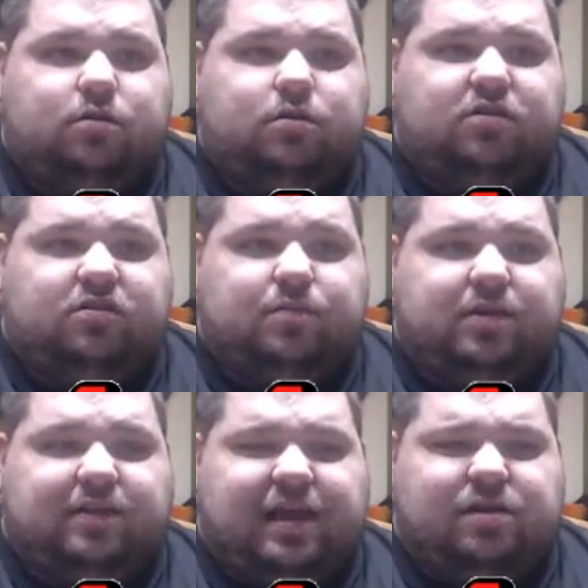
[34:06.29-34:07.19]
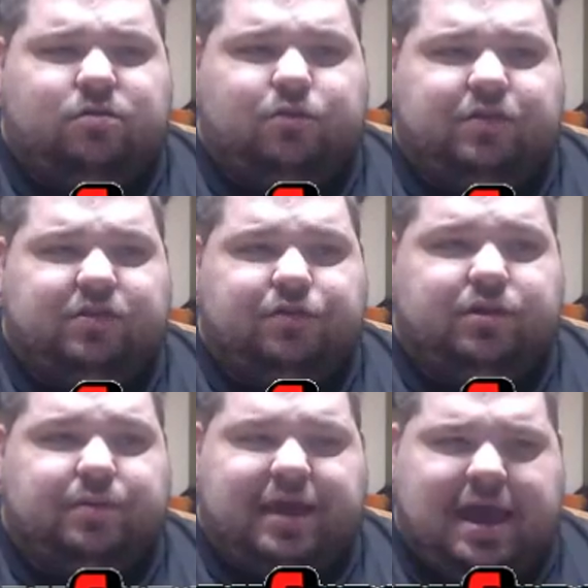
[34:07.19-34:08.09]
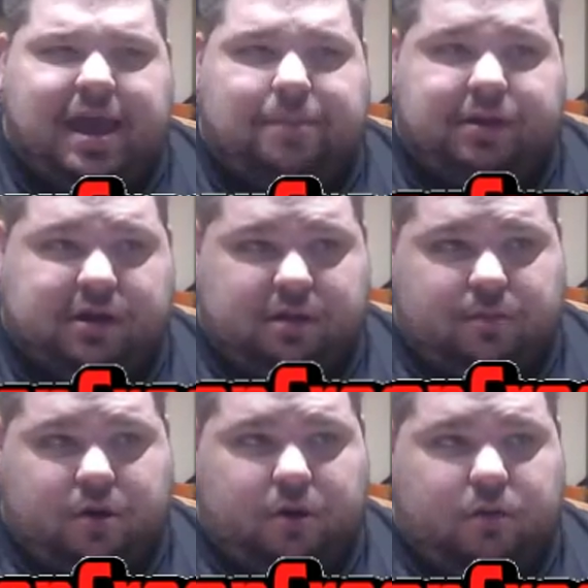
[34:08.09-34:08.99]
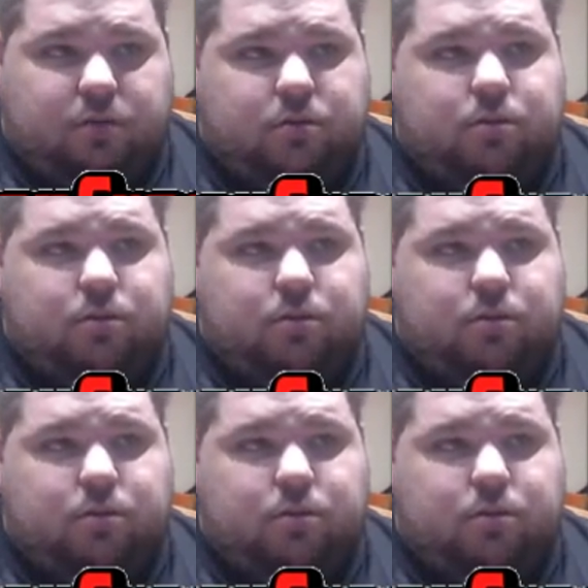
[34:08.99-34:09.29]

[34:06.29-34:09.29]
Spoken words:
Just because I don't know what's going to be happening tomorrow.